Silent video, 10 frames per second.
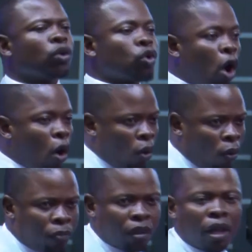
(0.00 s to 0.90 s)
not wrong.
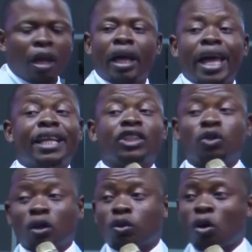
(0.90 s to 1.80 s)
It is
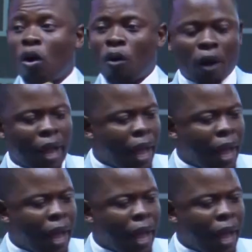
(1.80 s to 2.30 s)
not wrong.